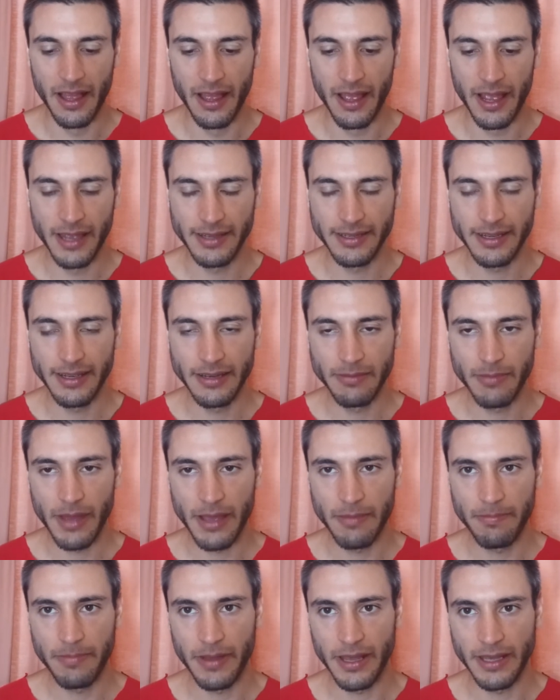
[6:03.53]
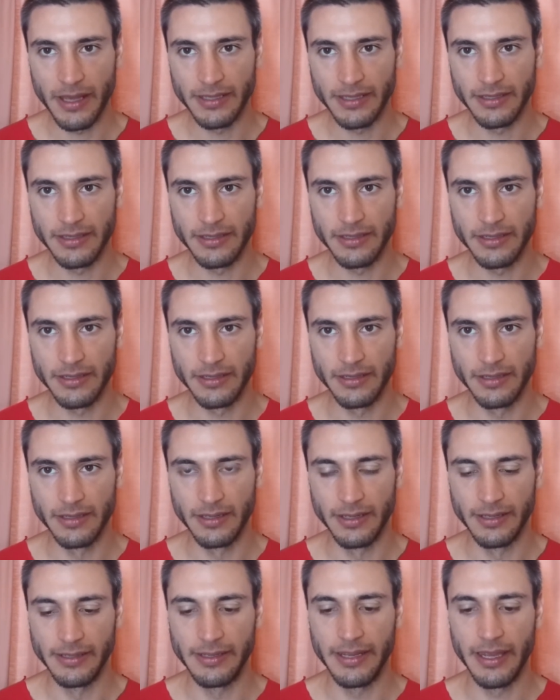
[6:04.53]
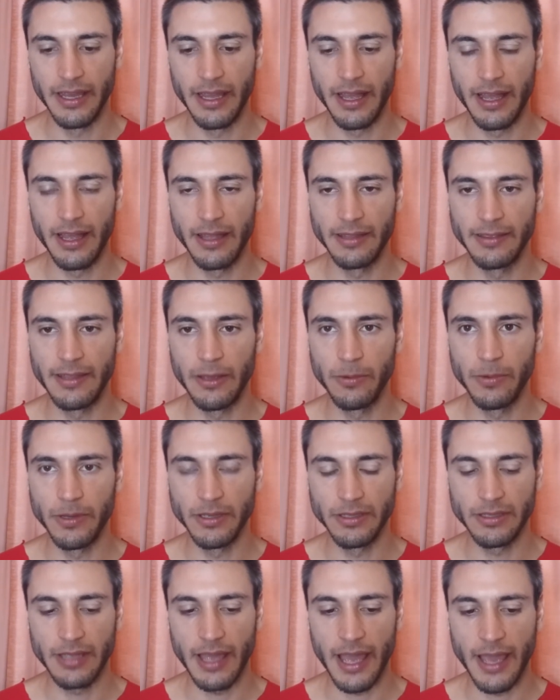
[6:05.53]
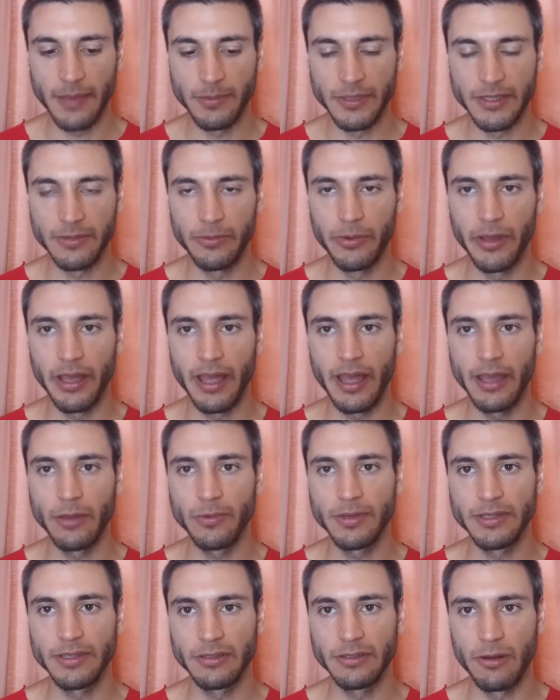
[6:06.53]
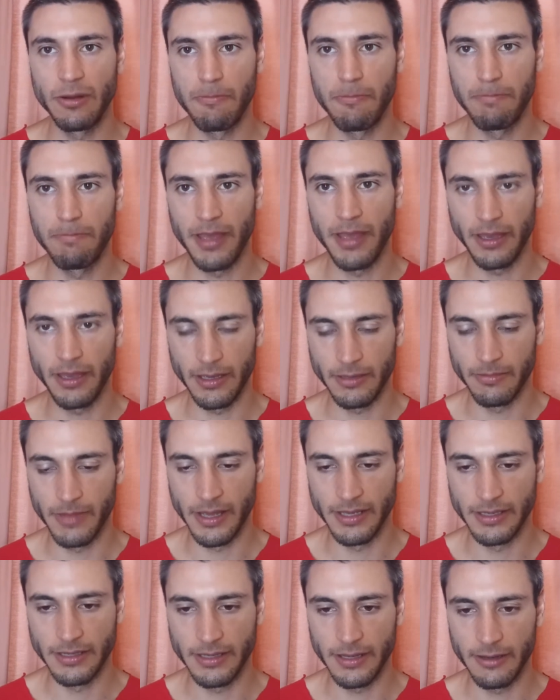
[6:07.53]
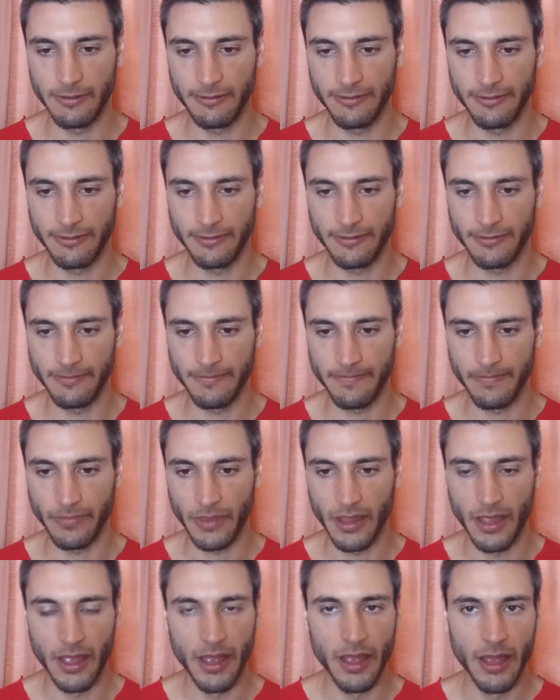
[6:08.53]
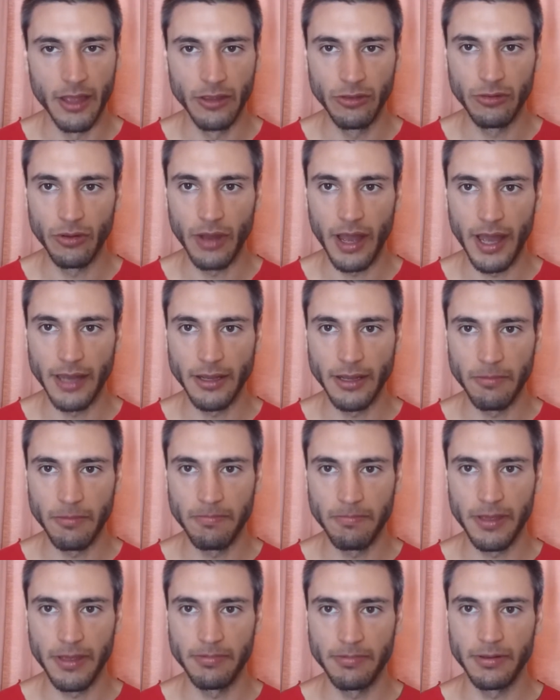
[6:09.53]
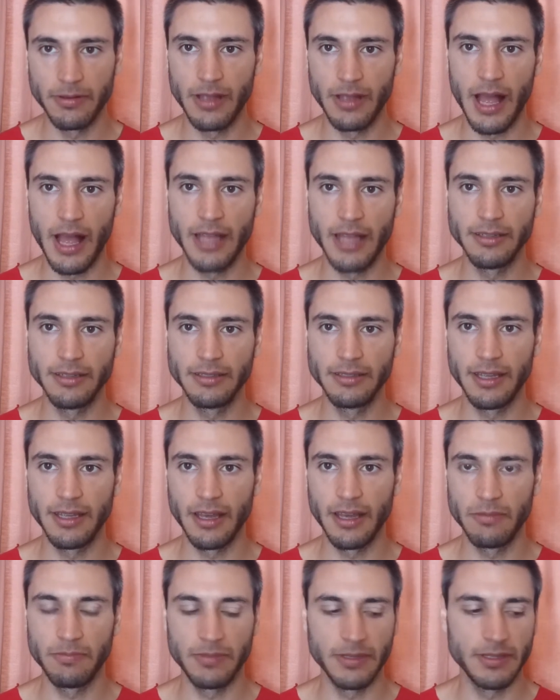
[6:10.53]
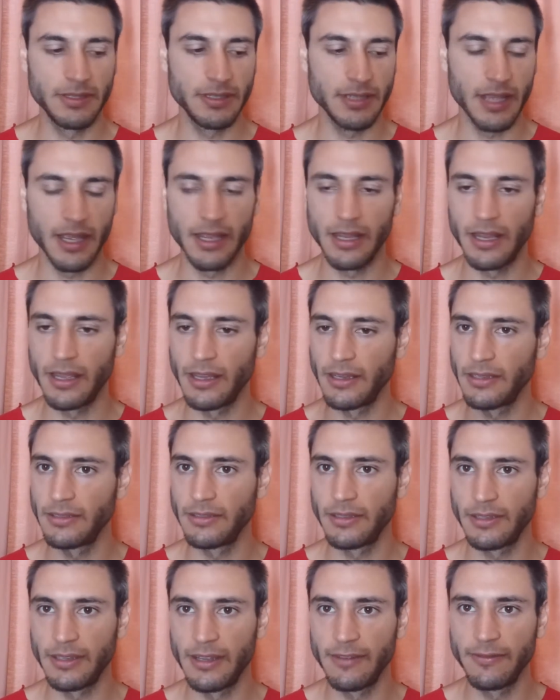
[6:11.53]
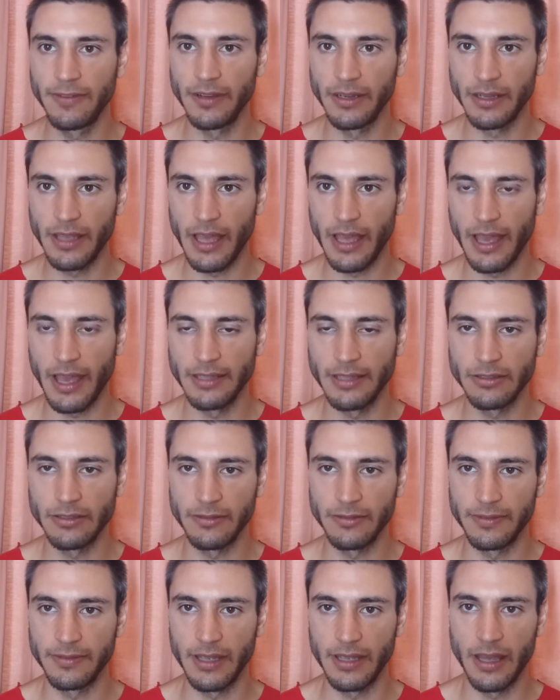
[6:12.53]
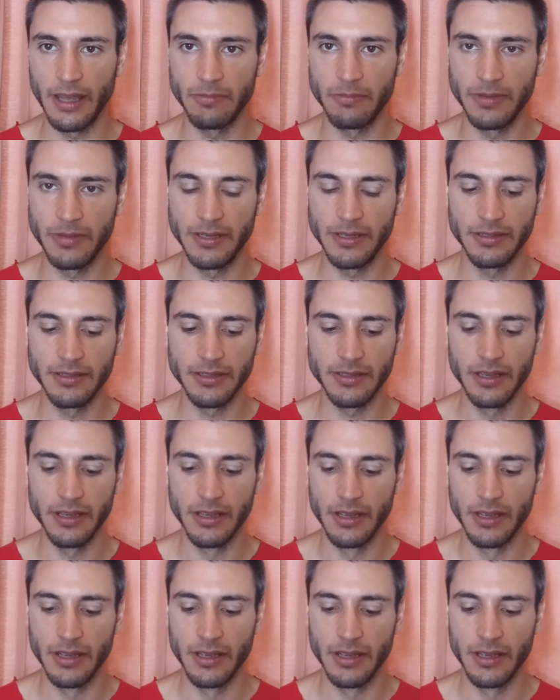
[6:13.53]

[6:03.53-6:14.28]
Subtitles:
And in my past, there were times where I was comparing myself to other people, other therapists. I learned different kinds of therapies.